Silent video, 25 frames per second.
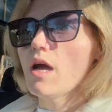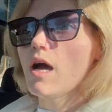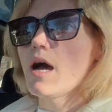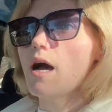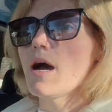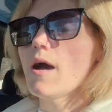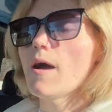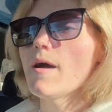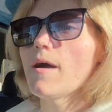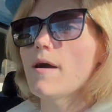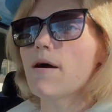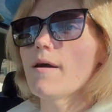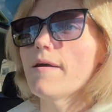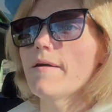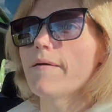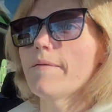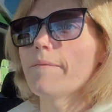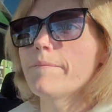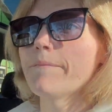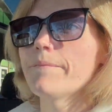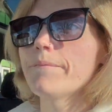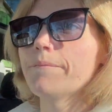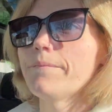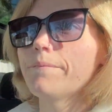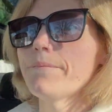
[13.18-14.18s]

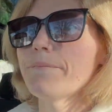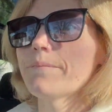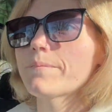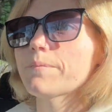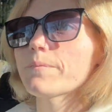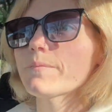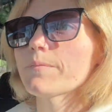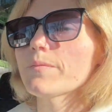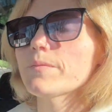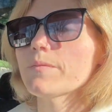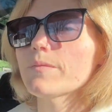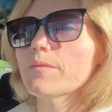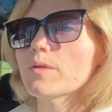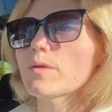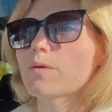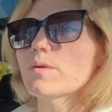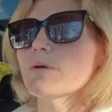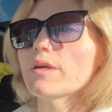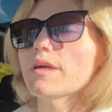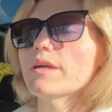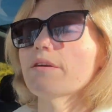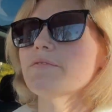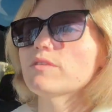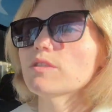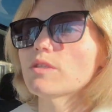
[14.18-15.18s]
Or
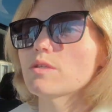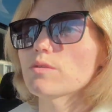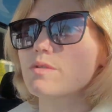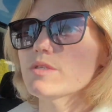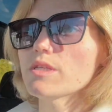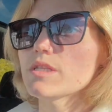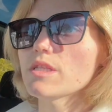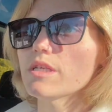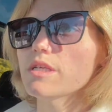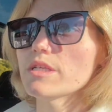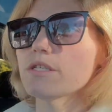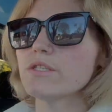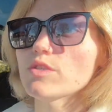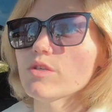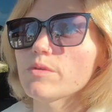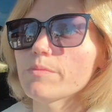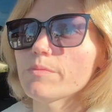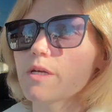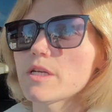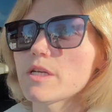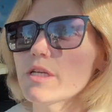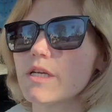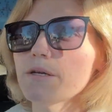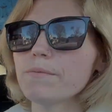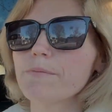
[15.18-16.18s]
I have to go see the Easter
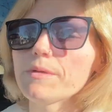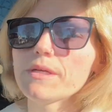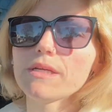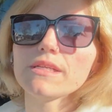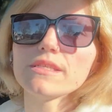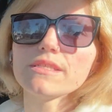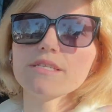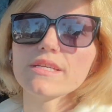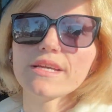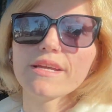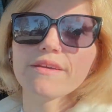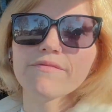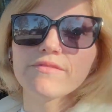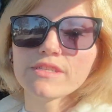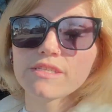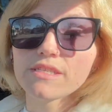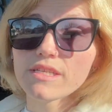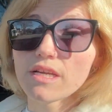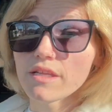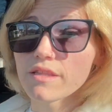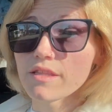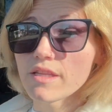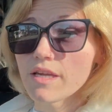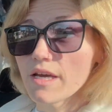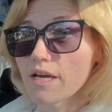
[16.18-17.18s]
Bunny because I haven't
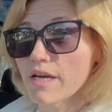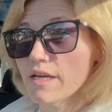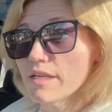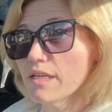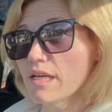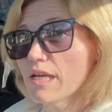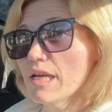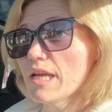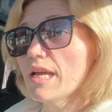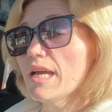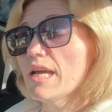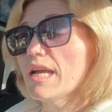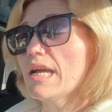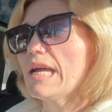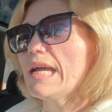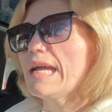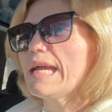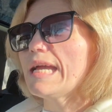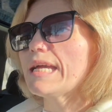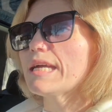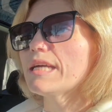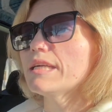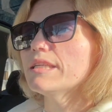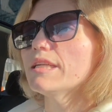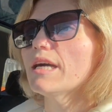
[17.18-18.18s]
done that.
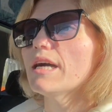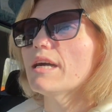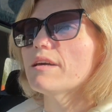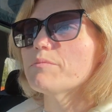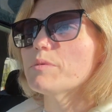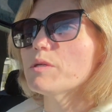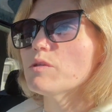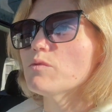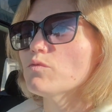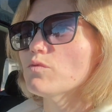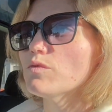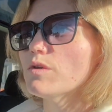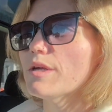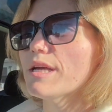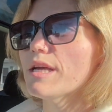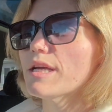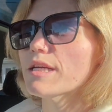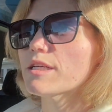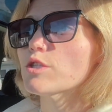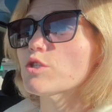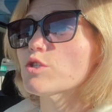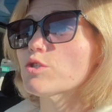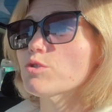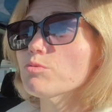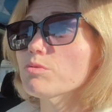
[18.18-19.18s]
And I've been
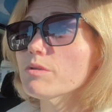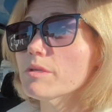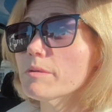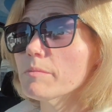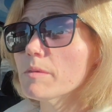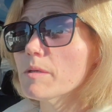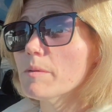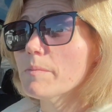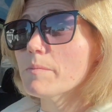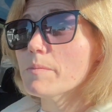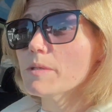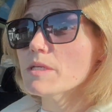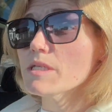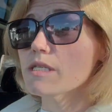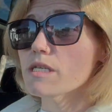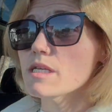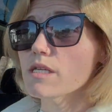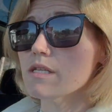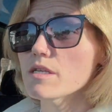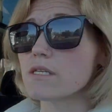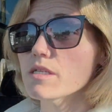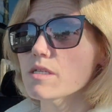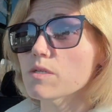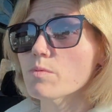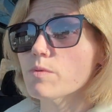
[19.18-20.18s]
extremely busy
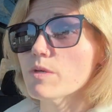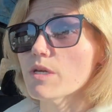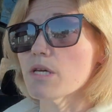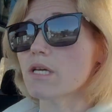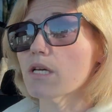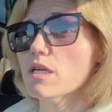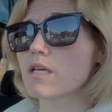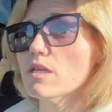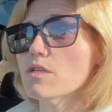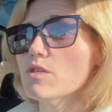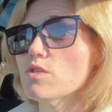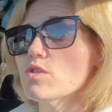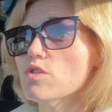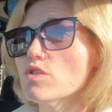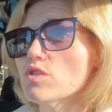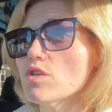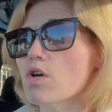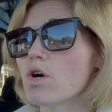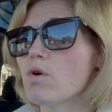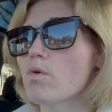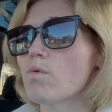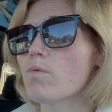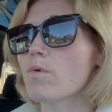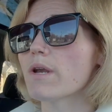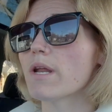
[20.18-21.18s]
this week. So
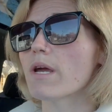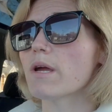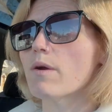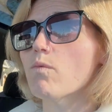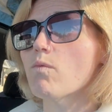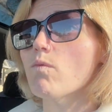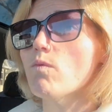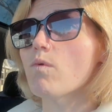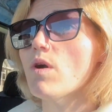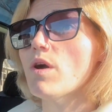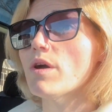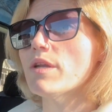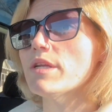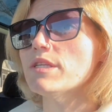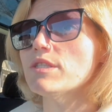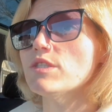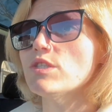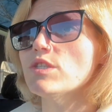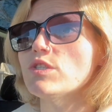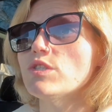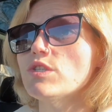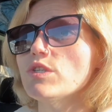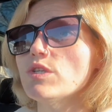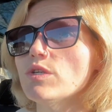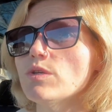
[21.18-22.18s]
what I wanted to
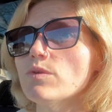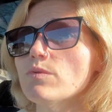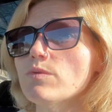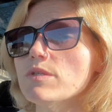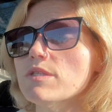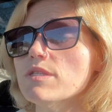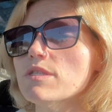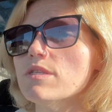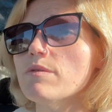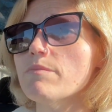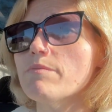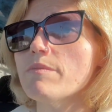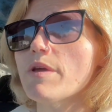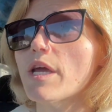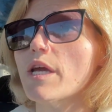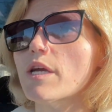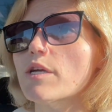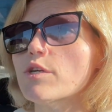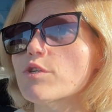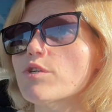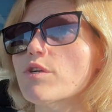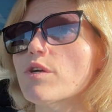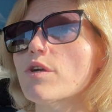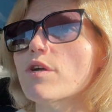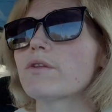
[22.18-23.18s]
do was to make
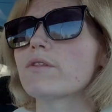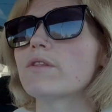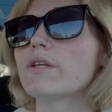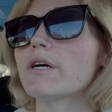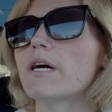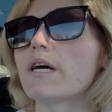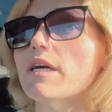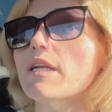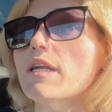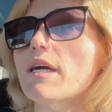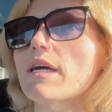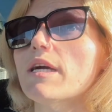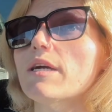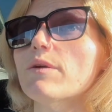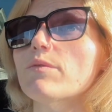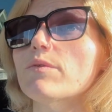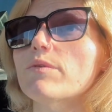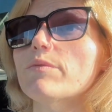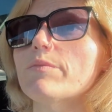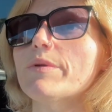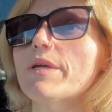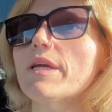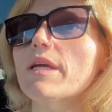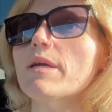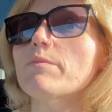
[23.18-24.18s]
sure that I would
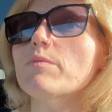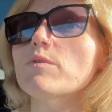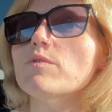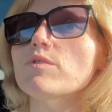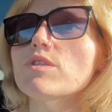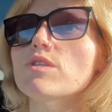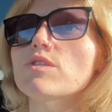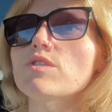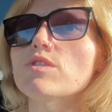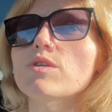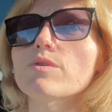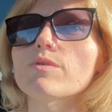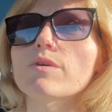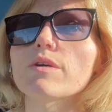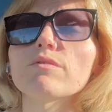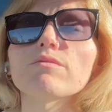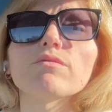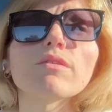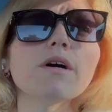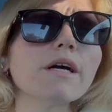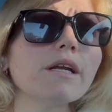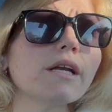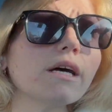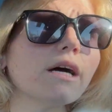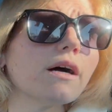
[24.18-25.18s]
be able to do it
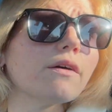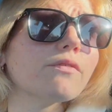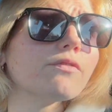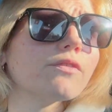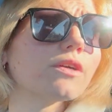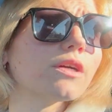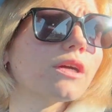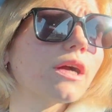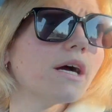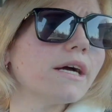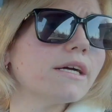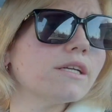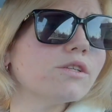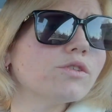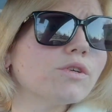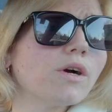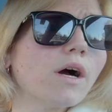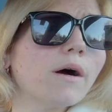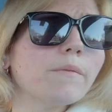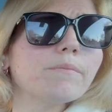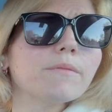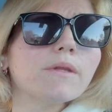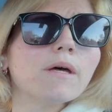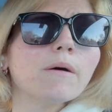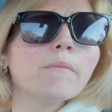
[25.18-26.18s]
right after I
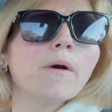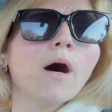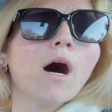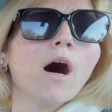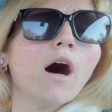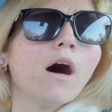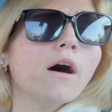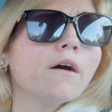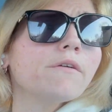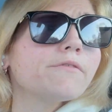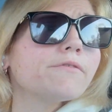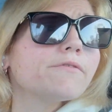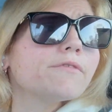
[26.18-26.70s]
drop them off.